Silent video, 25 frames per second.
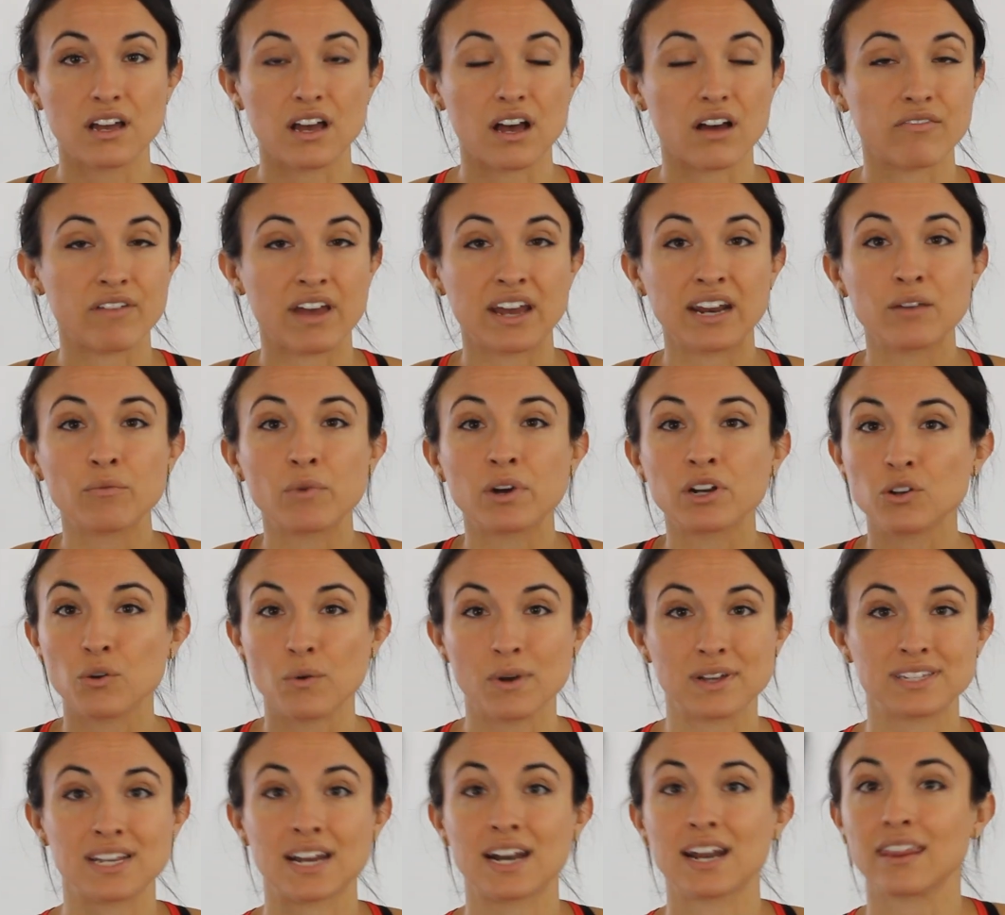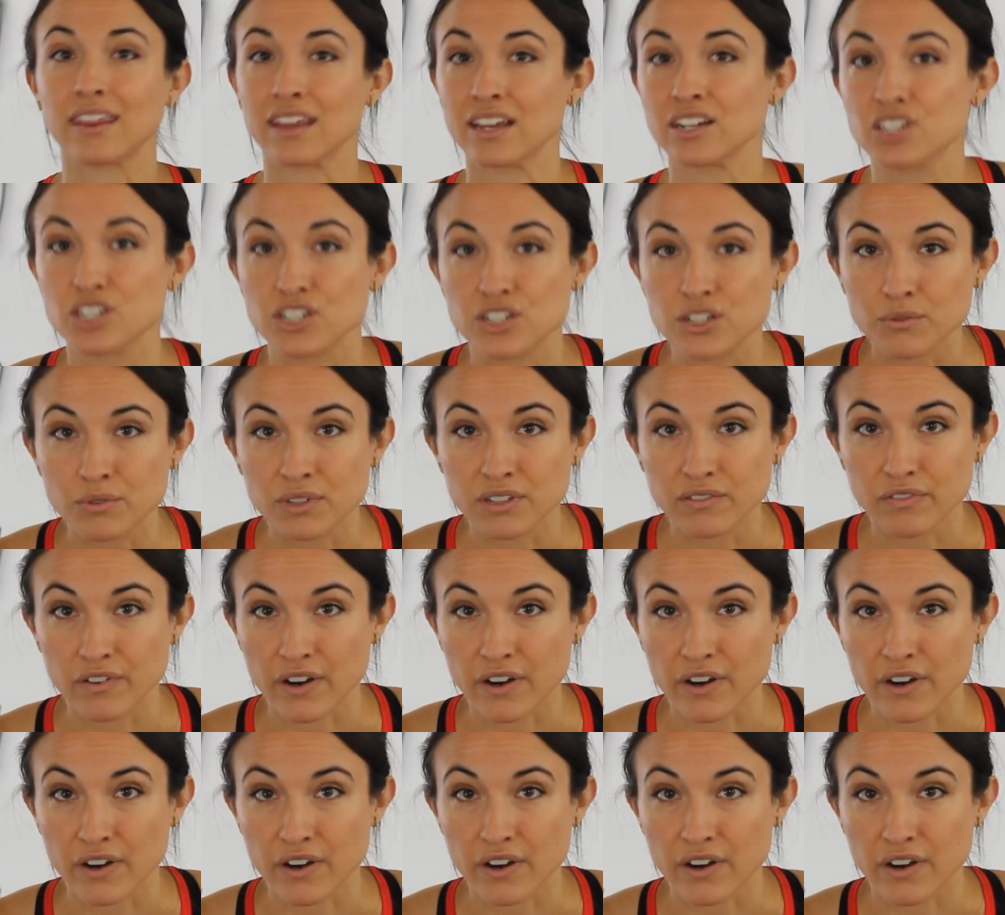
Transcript: of anyone who has anything to do with the